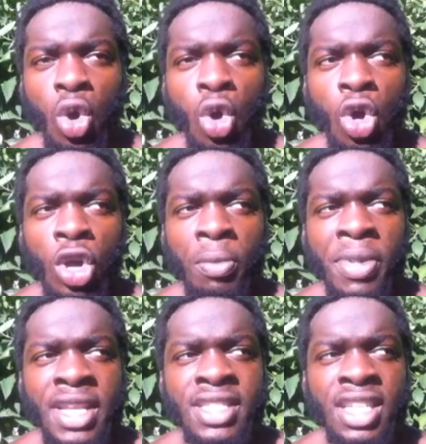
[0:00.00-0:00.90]

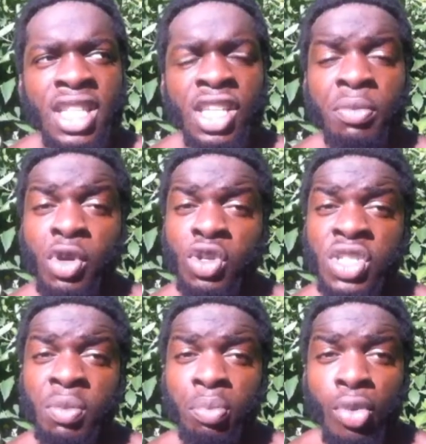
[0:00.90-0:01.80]
or basically the
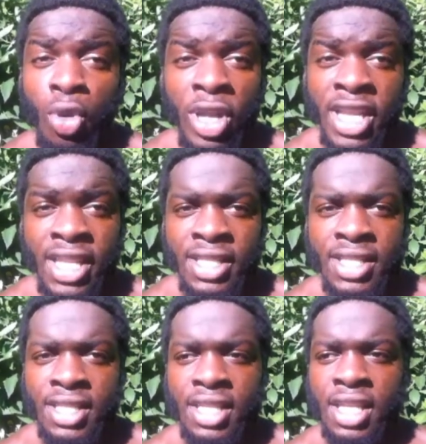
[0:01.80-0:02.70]
most
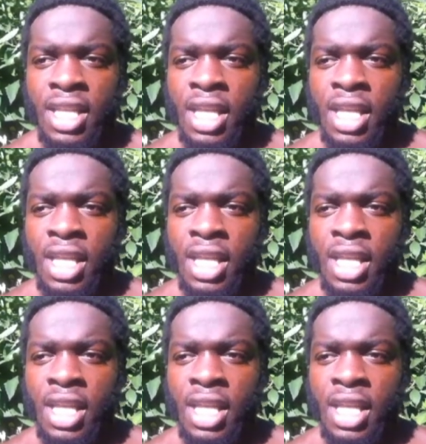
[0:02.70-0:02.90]
important